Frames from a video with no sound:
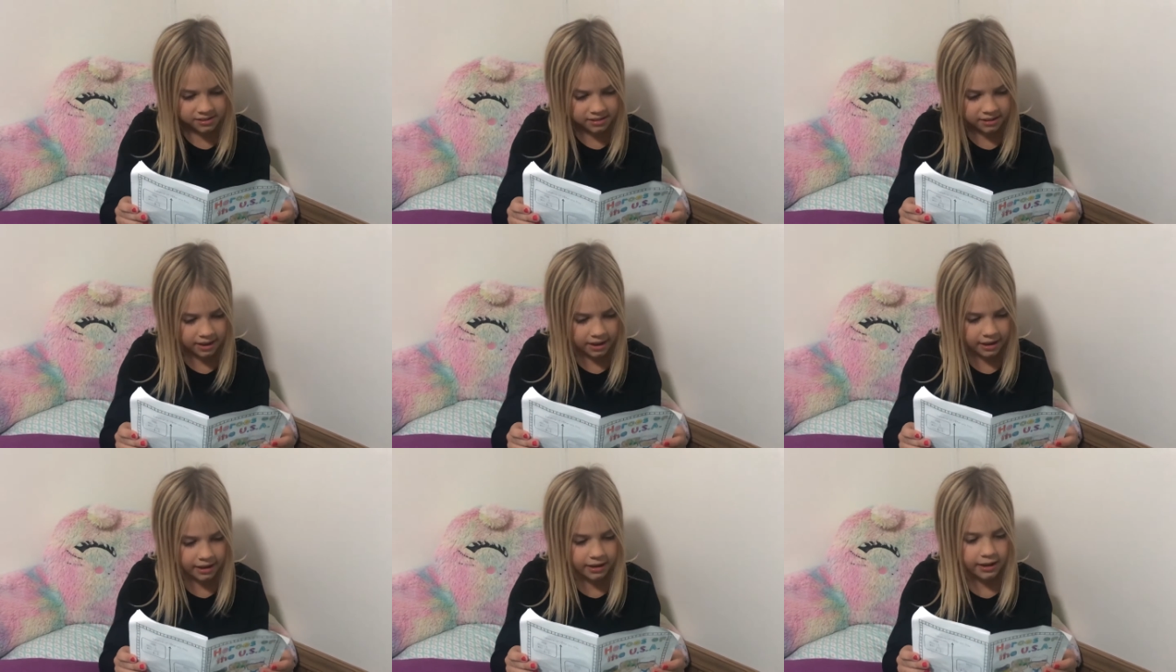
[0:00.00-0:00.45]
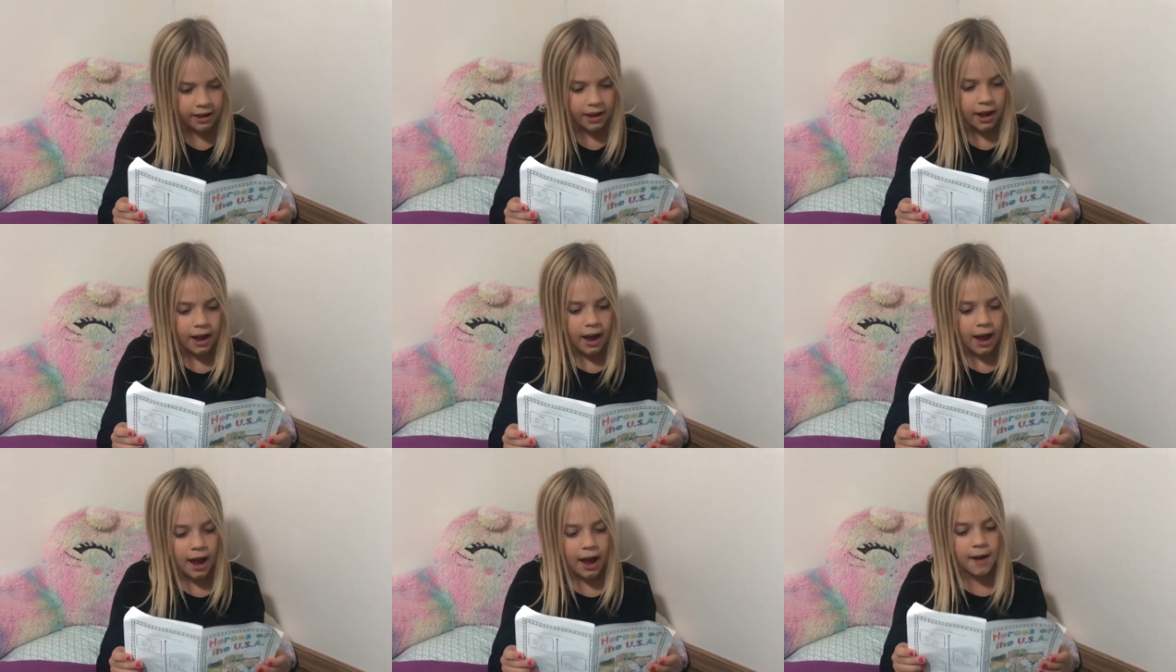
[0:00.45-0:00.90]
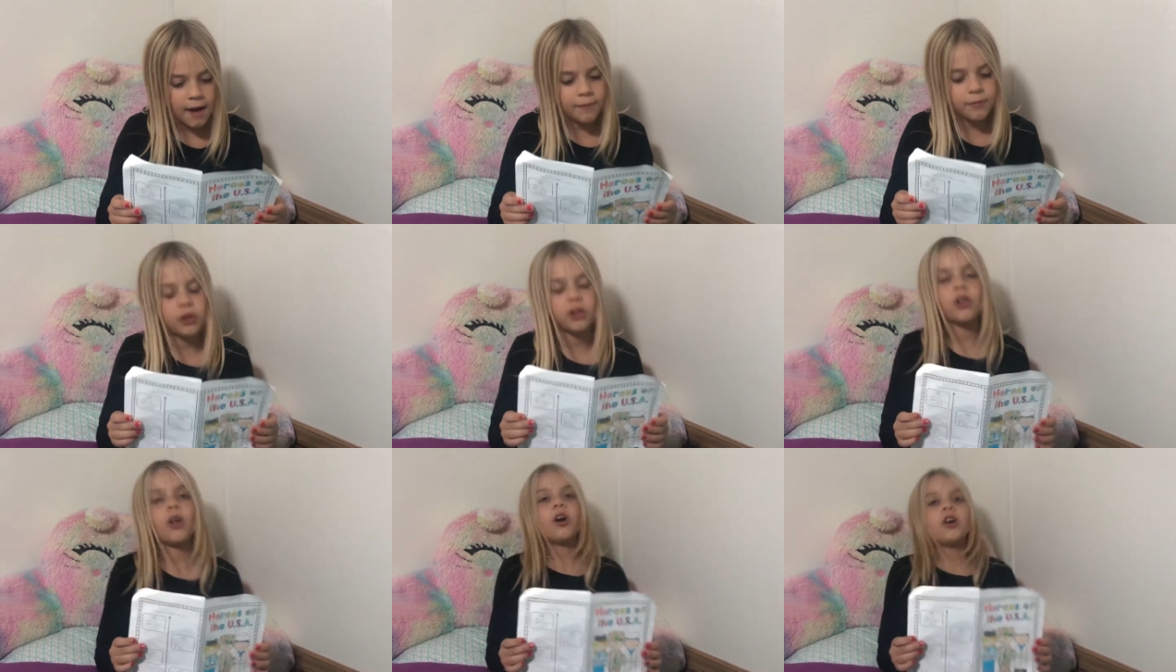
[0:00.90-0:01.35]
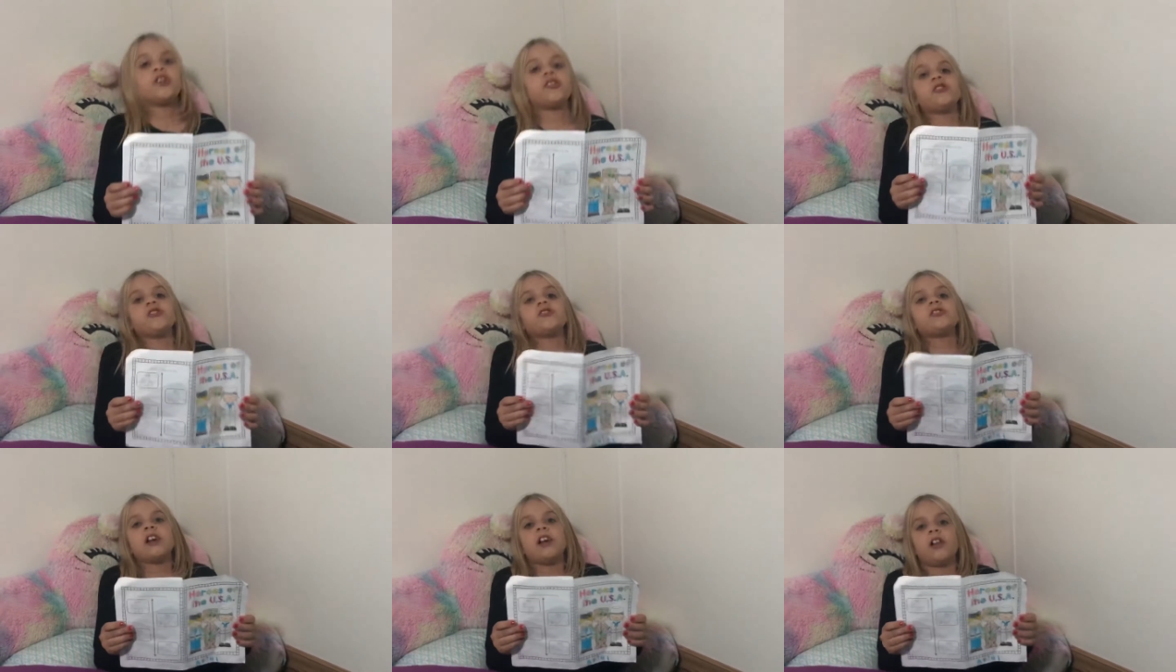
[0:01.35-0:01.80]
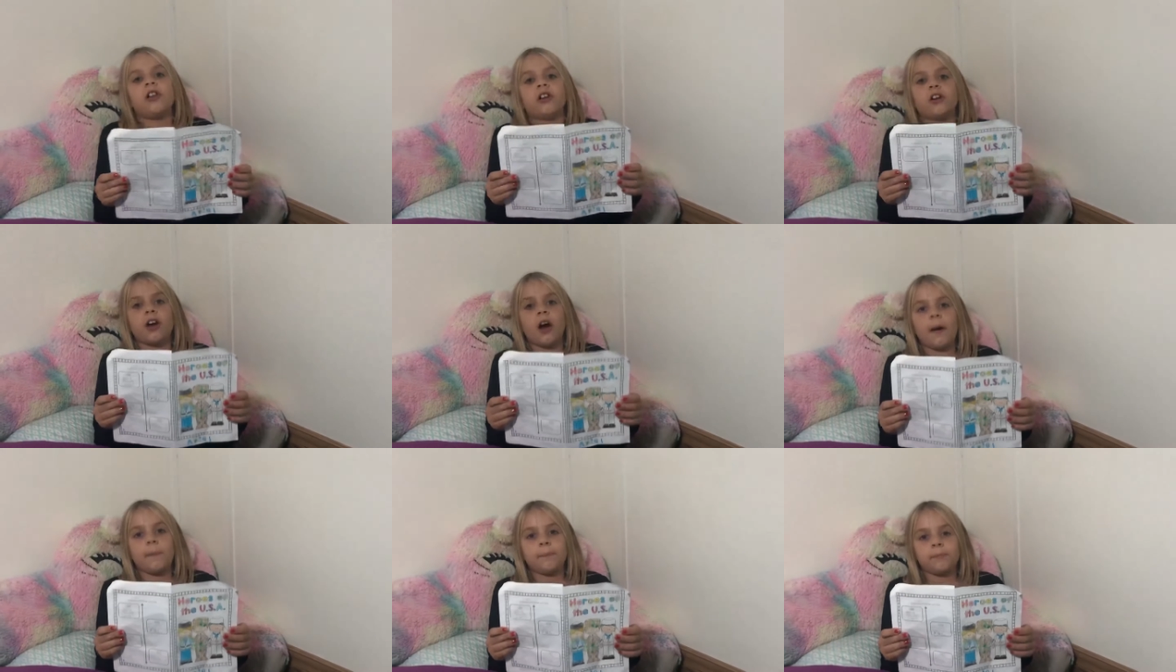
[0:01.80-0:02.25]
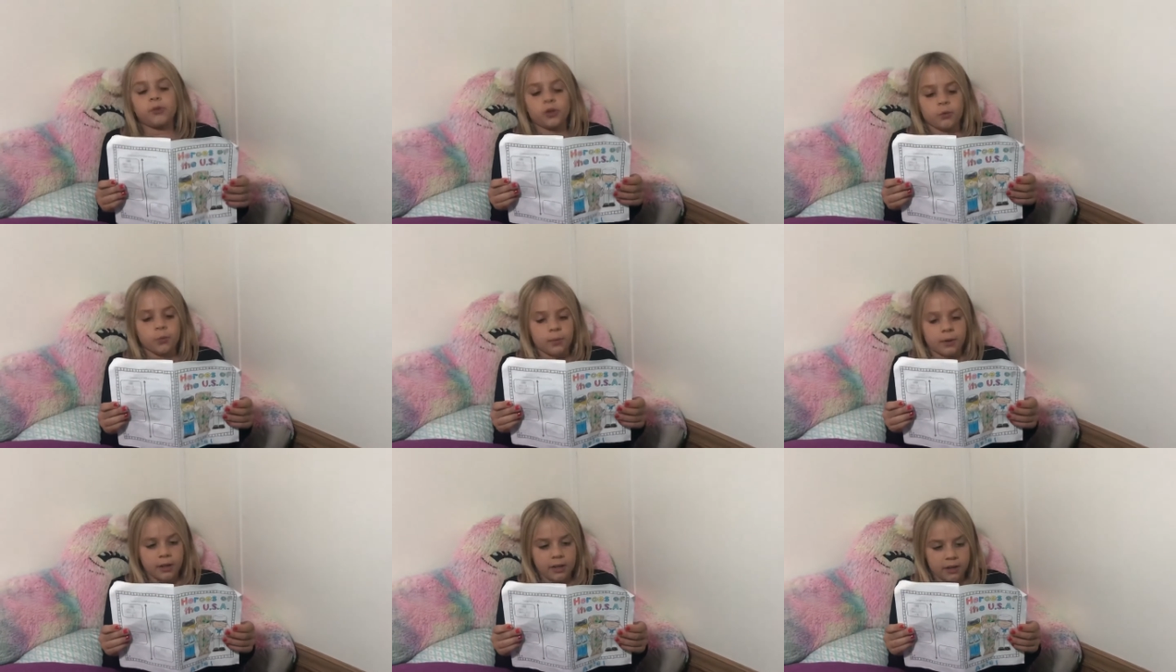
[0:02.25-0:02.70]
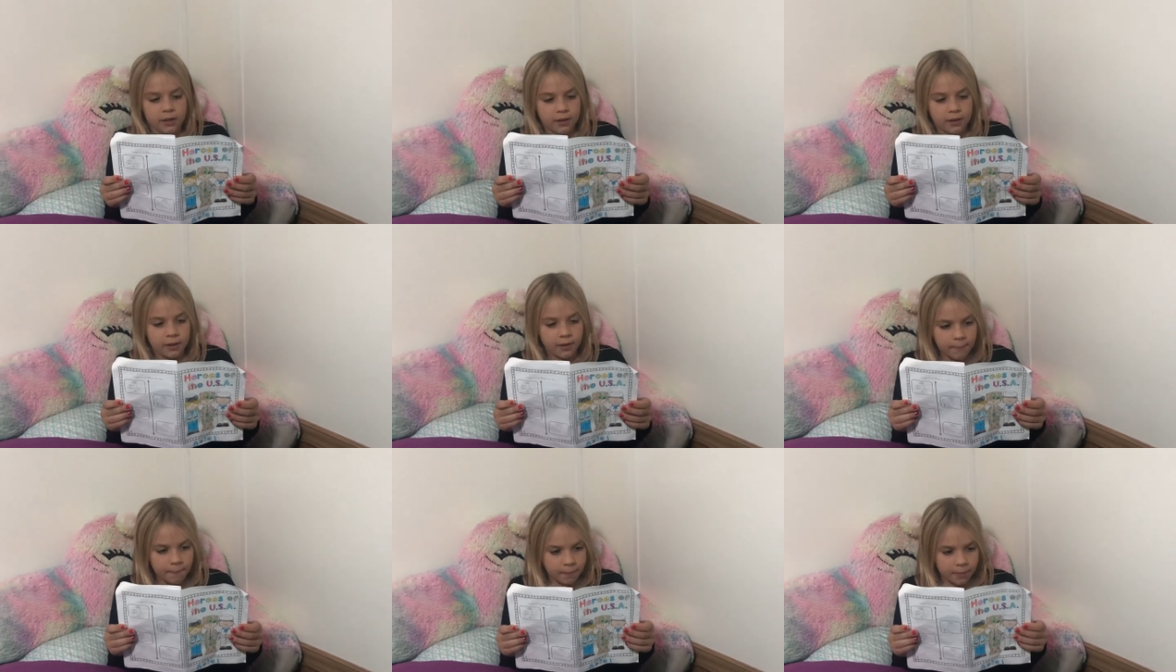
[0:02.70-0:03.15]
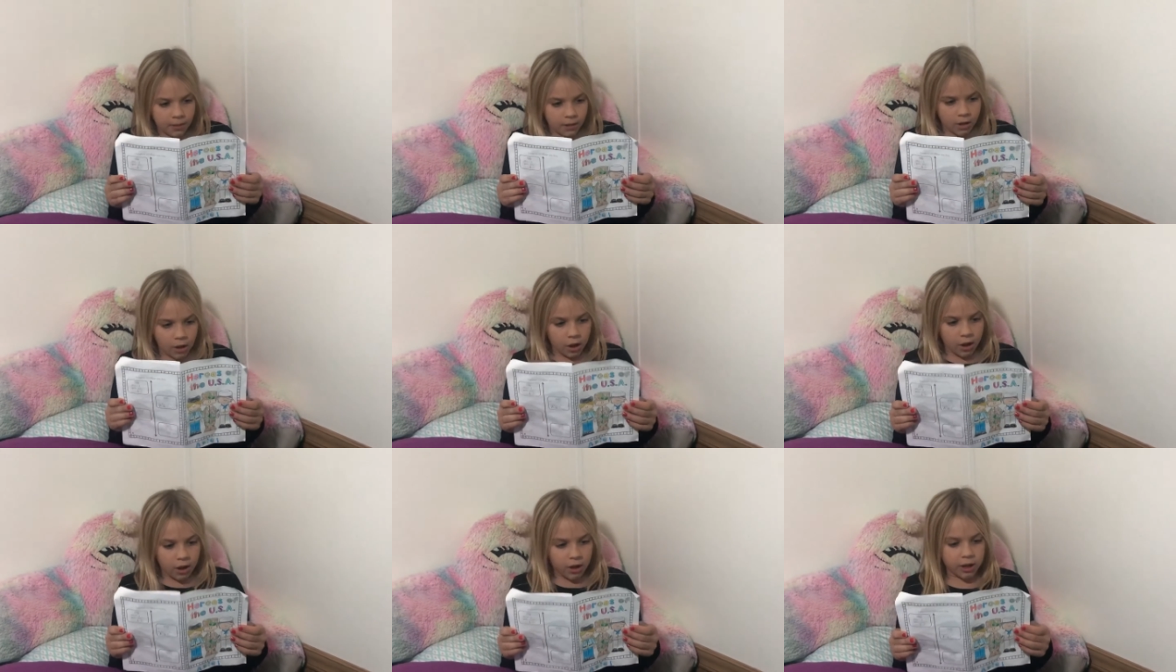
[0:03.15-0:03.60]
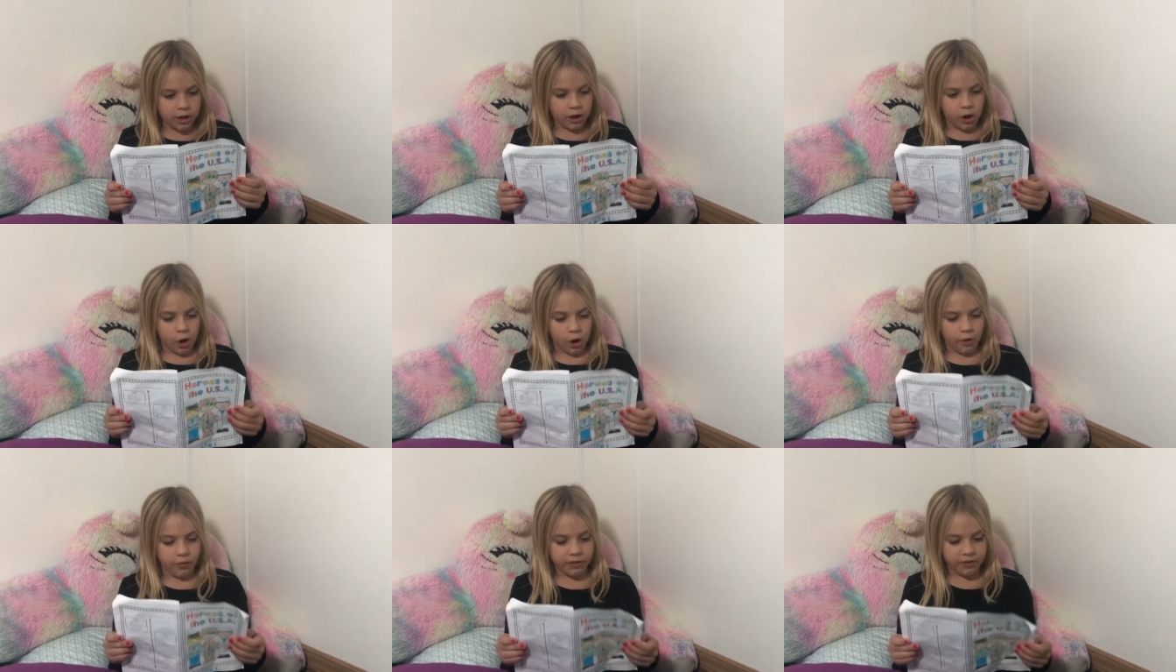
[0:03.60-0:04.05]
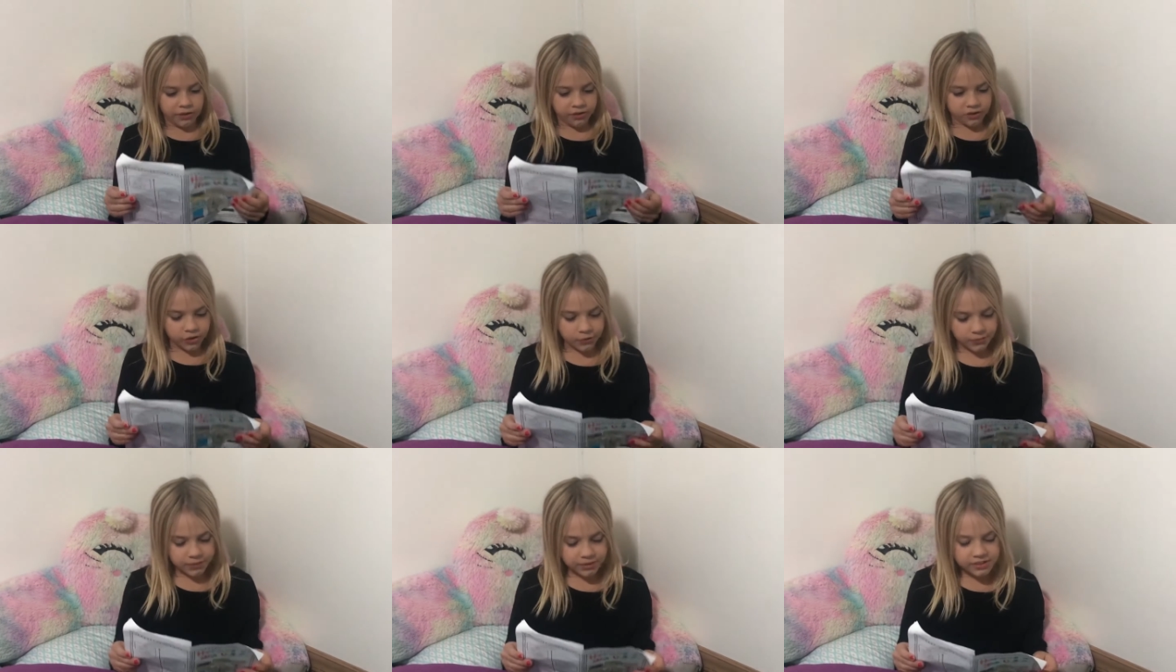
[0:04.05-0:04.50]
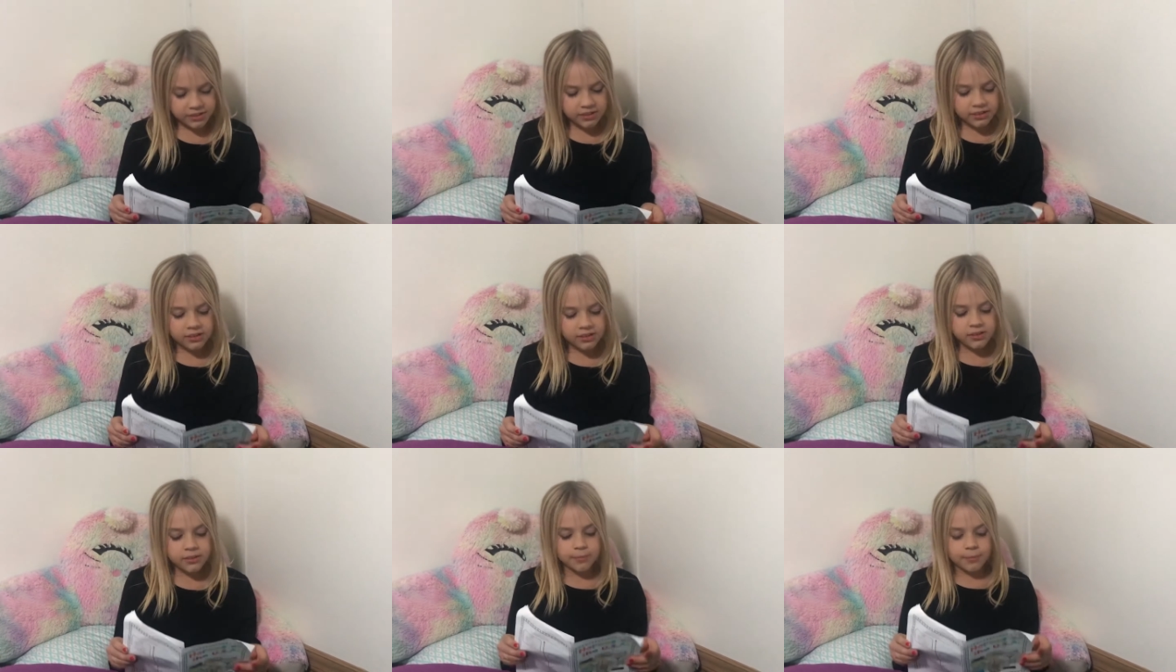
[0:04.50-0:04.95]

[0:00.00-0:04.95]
They have the largest helicopter wing in all the services.